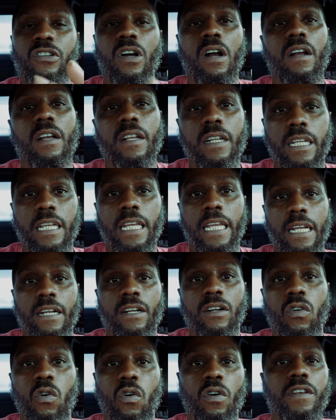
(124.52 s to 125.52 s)
targeting
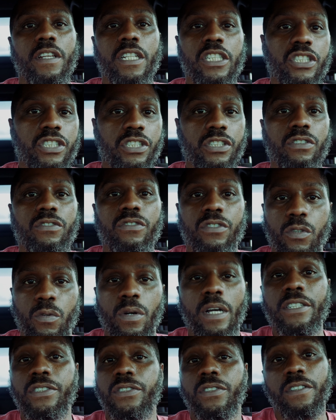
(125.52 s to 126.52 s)
here on this used
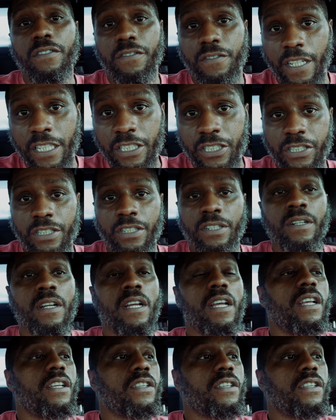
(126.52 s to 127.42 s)
quest or adventure.